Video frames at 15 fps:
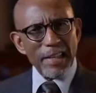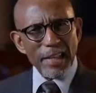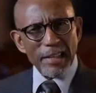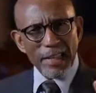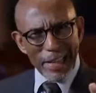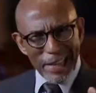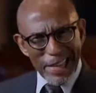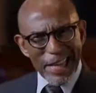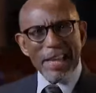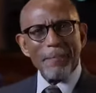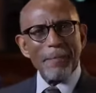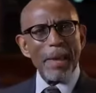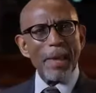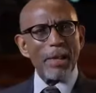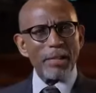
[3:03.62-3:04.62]
that the
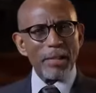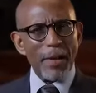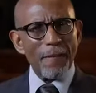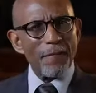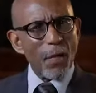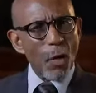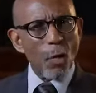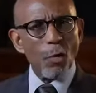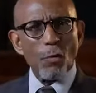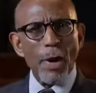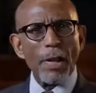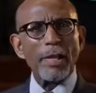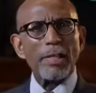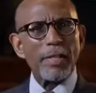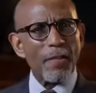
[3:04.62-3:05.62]
emails and phone
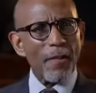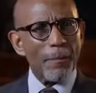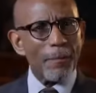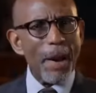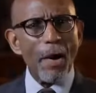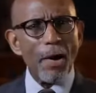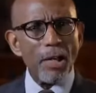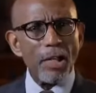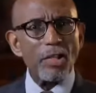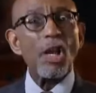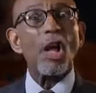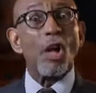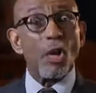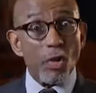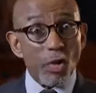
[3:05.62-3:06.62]
records of Americans
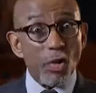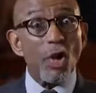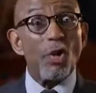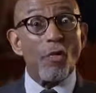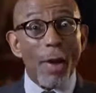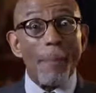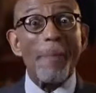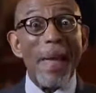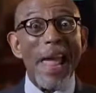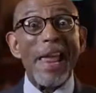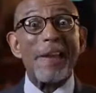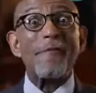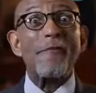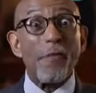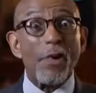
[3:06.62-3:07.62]
should
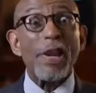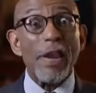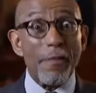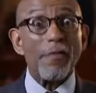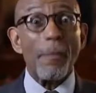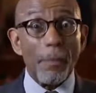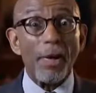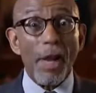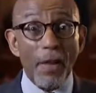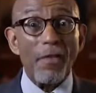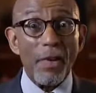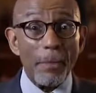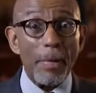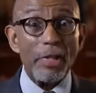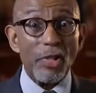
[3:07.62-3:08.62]
remain free from
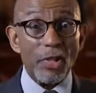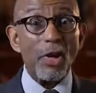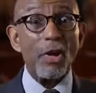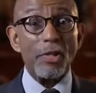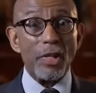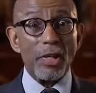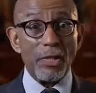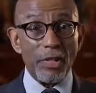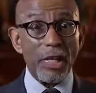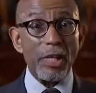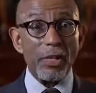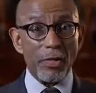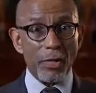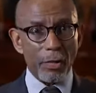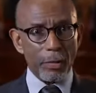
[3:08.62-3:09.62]
government search and
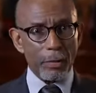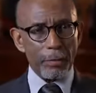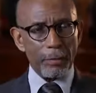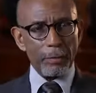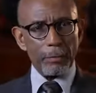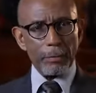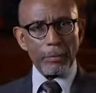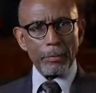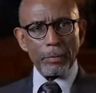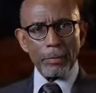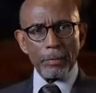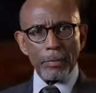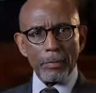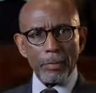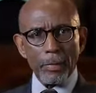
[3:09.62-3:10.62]
seizure
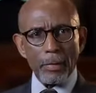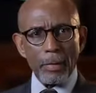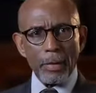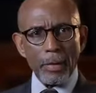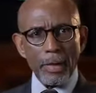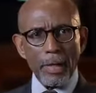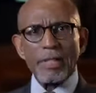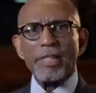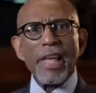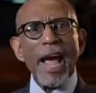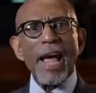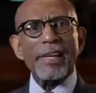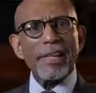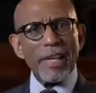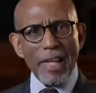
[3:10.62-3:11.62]
is the
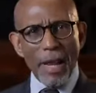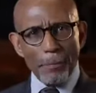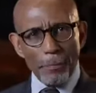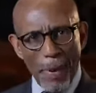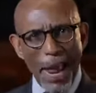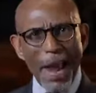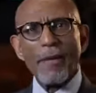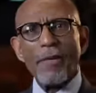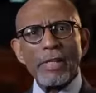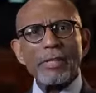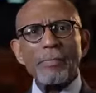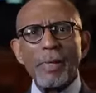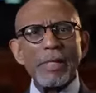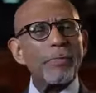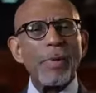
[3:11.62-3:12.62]
idea that
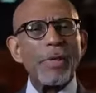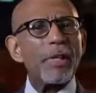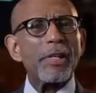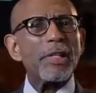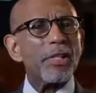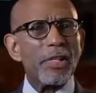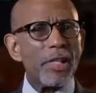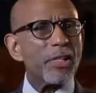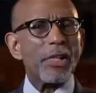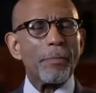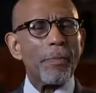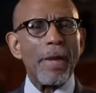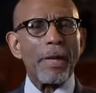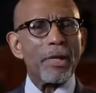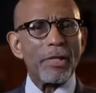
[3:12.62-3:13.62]
parents must be the decision
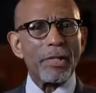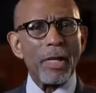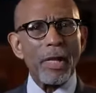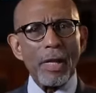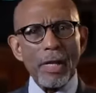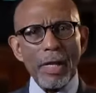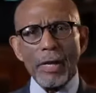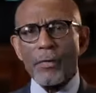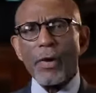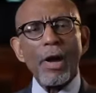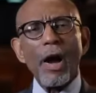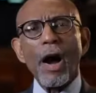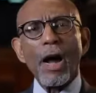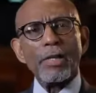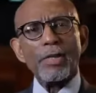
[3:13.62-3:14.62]
makers in
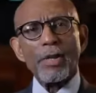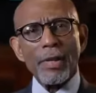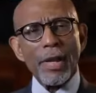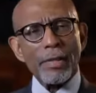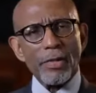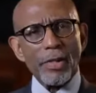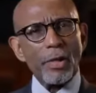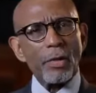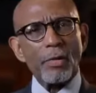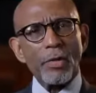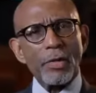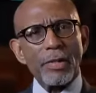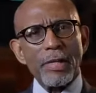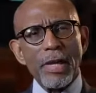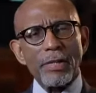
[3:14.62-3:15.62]
regards to their
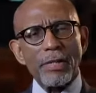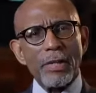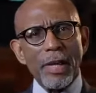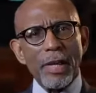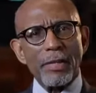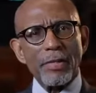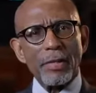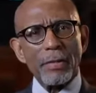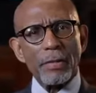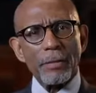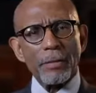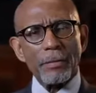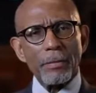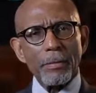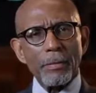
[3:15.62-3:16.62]
children's education,
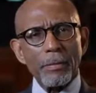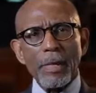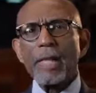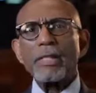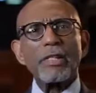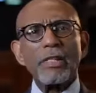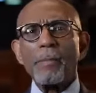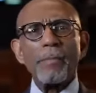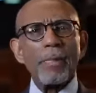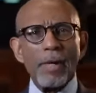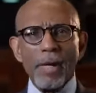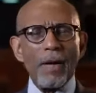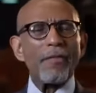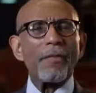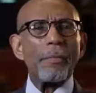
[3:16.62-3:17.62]
not some
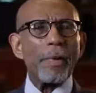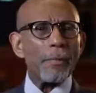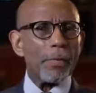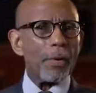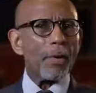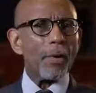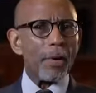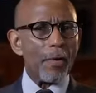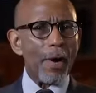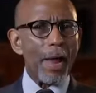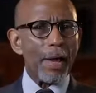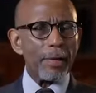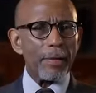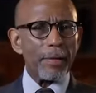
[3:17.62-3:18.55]
government bureaucrat.